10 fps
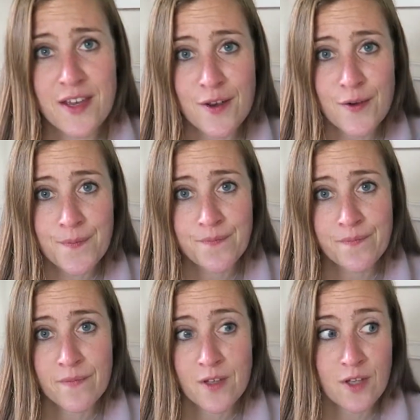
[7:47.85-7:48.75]
you,
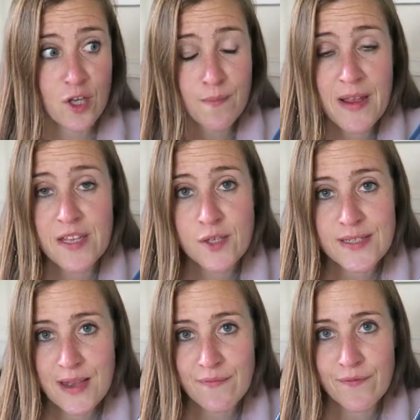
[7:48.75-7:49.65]
could make you
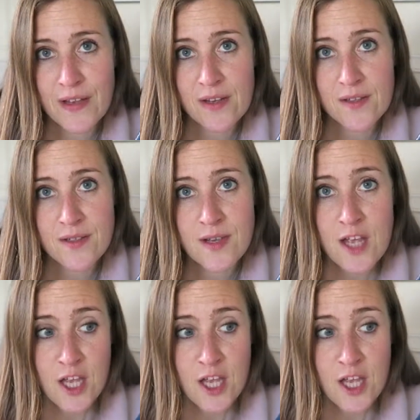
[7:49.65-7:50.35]
7 figures.